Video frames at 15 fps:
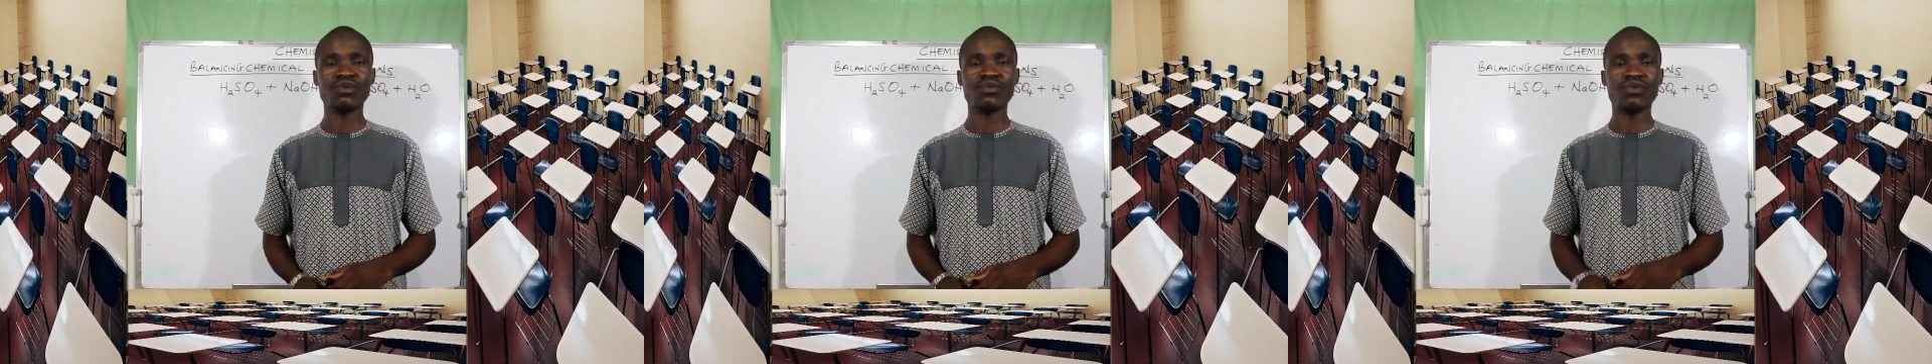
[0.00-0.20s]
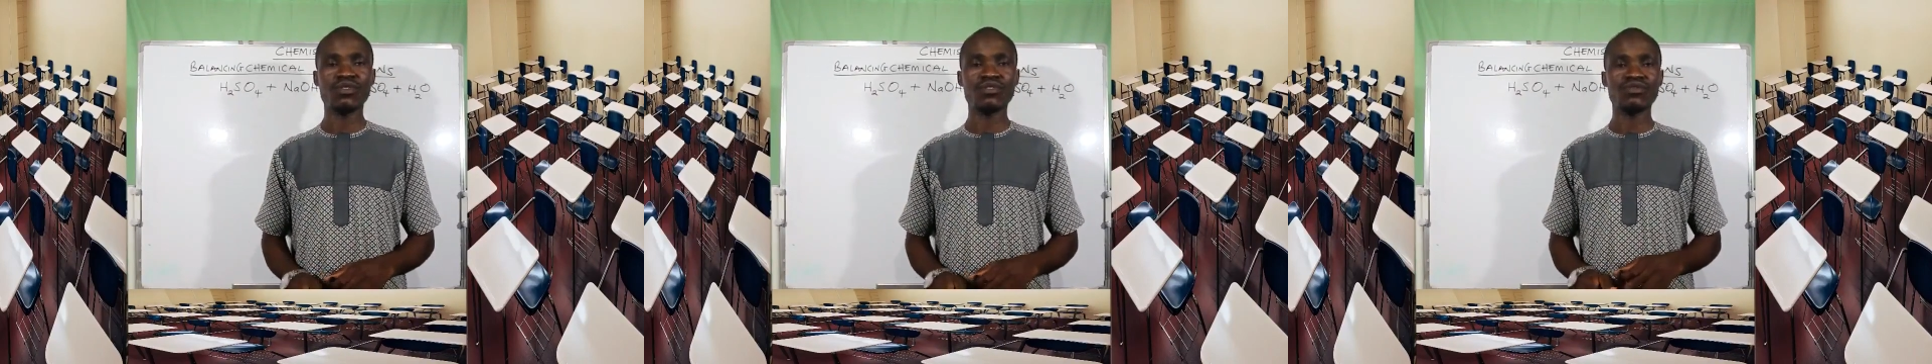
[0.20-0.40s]

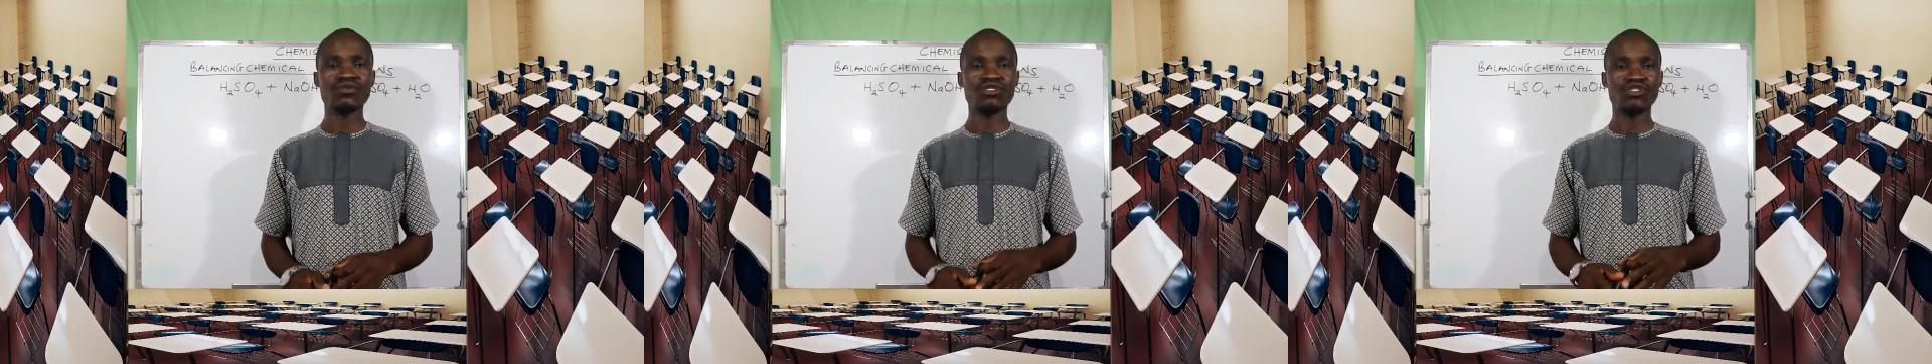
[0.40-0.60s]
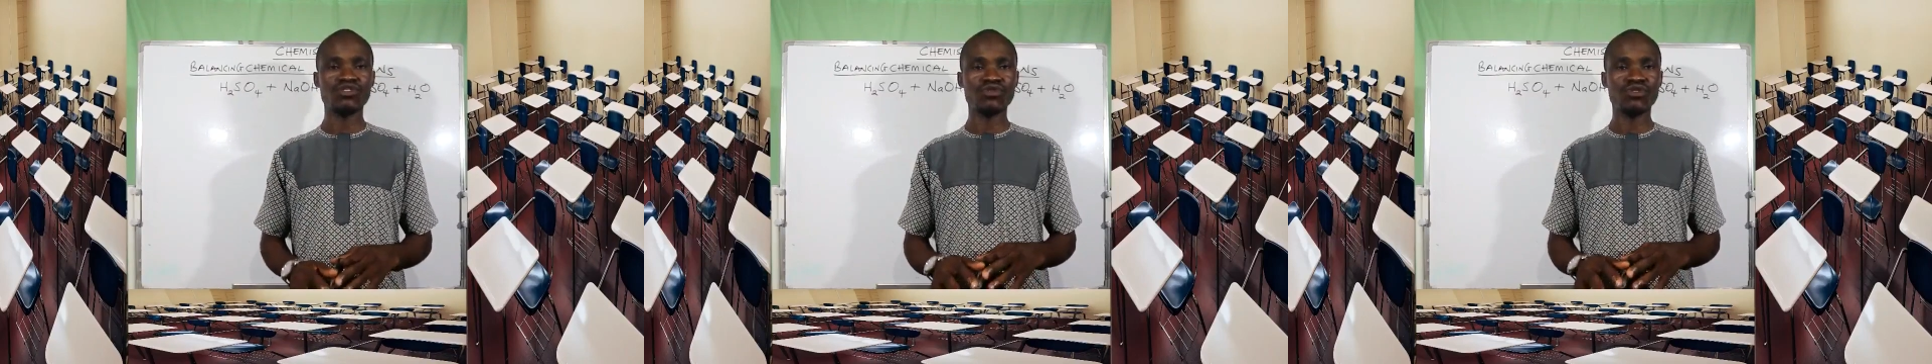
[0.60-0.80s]
we want to
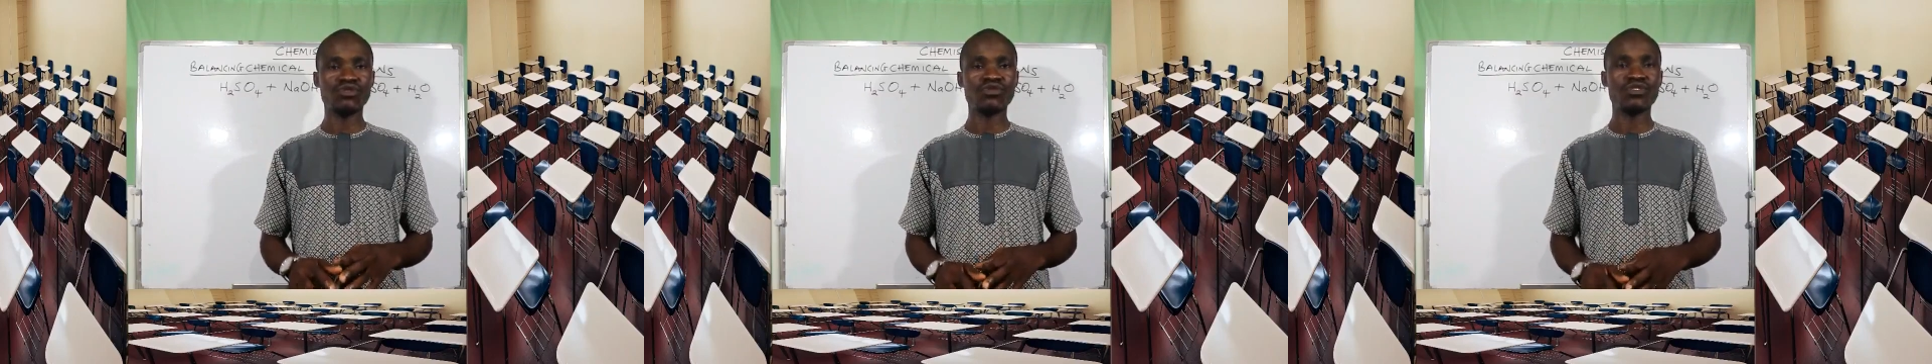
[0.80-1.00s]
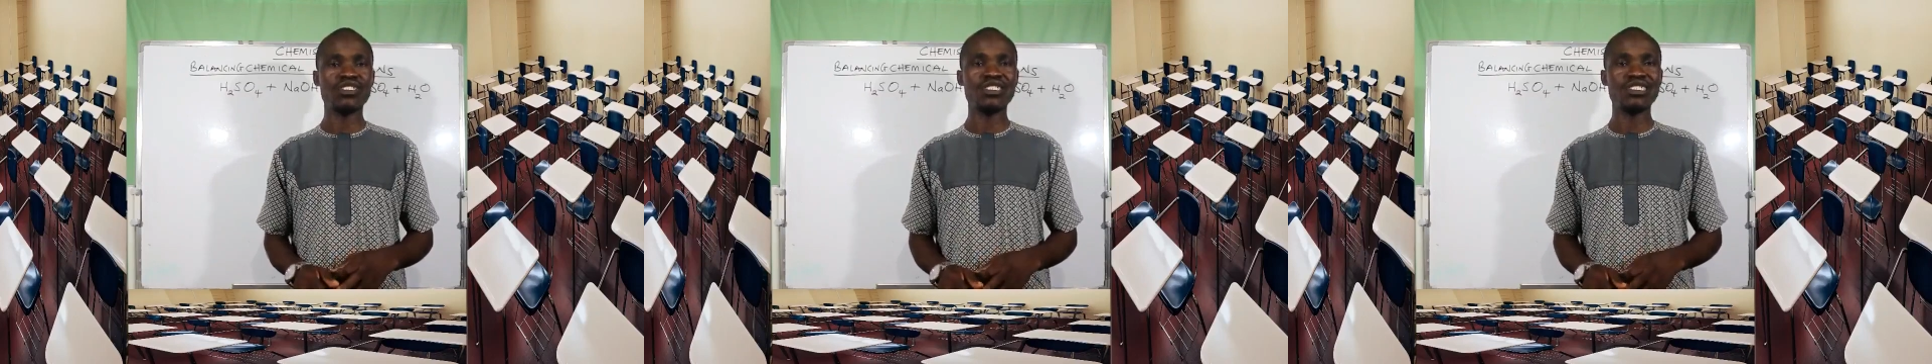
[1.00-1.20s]
show
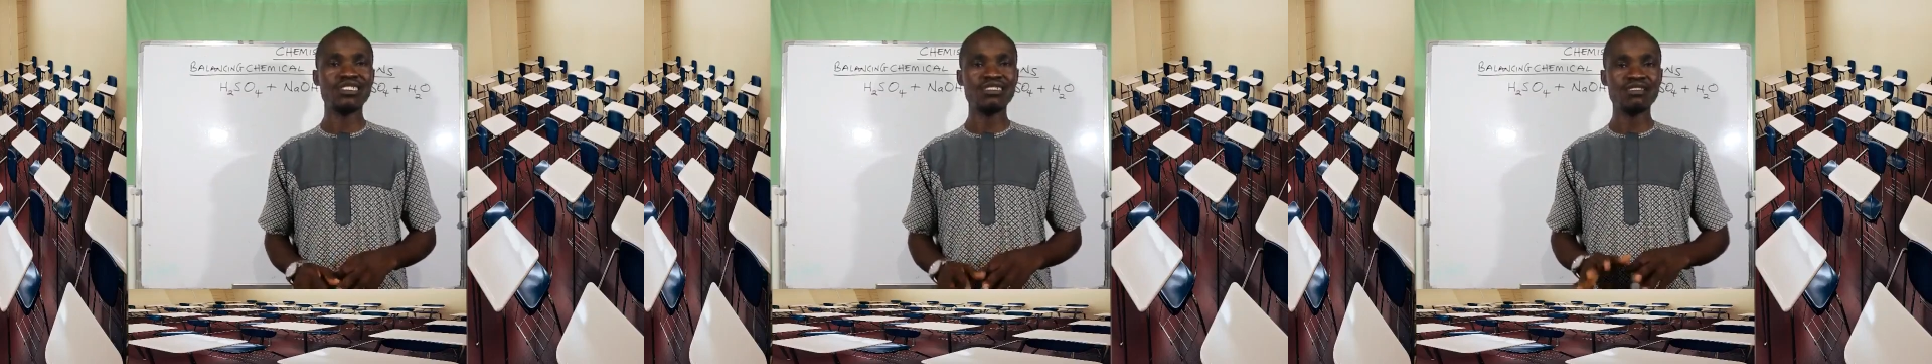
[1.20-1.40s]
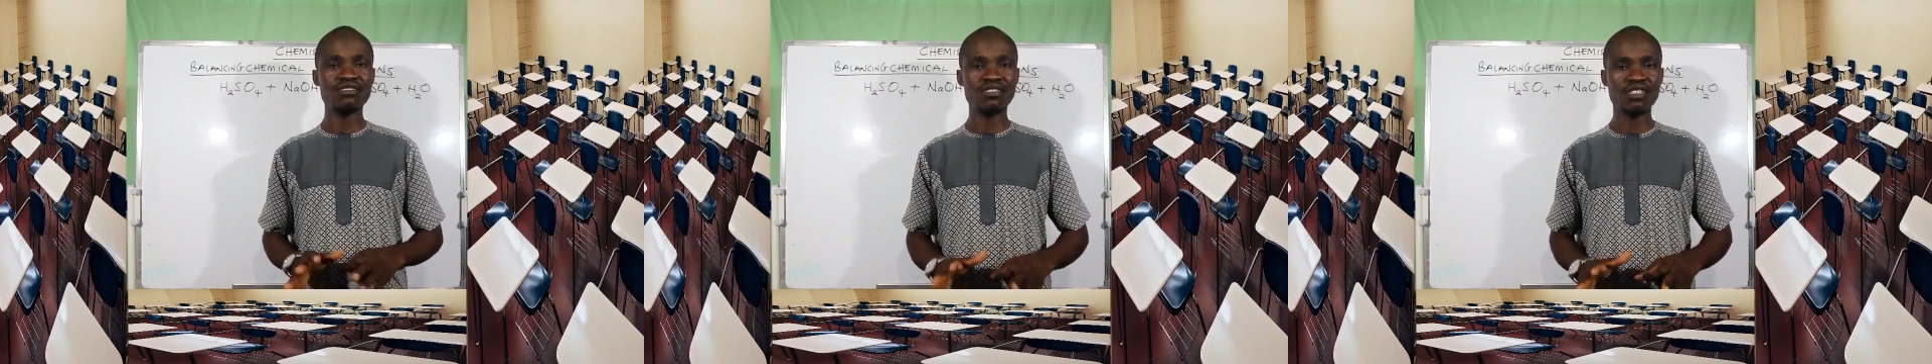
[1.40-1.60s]
you the
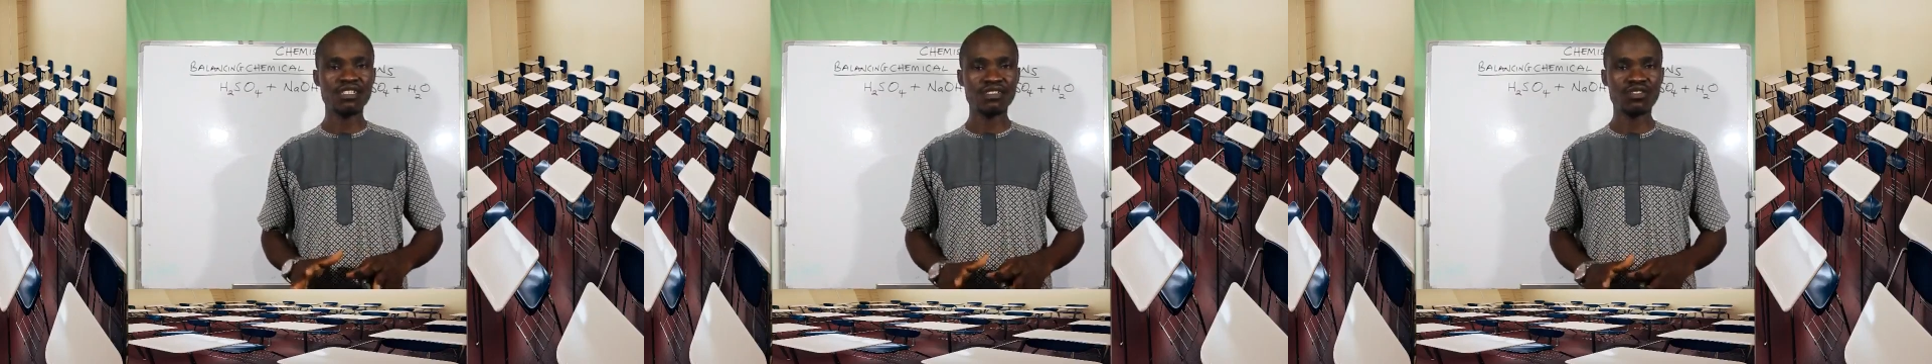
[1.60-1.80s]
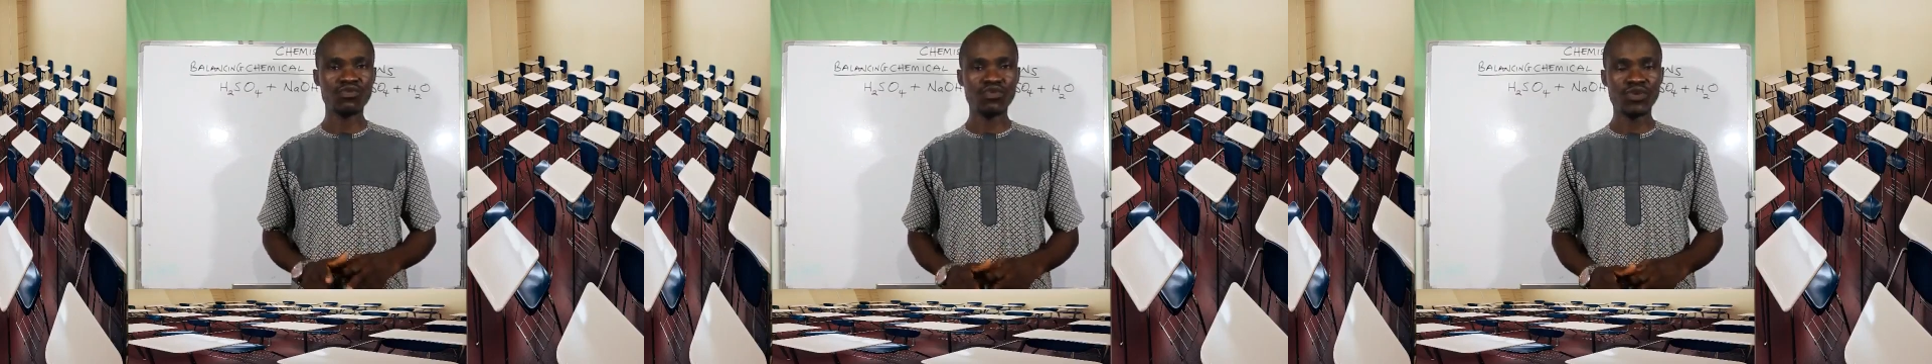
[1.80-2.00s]

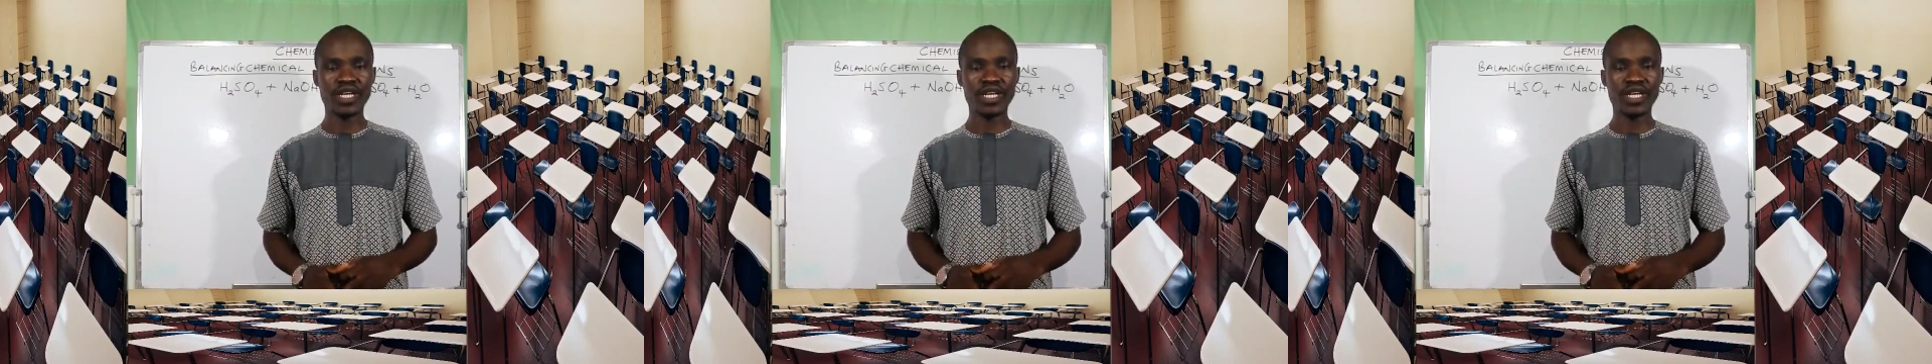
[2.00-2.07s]
easiest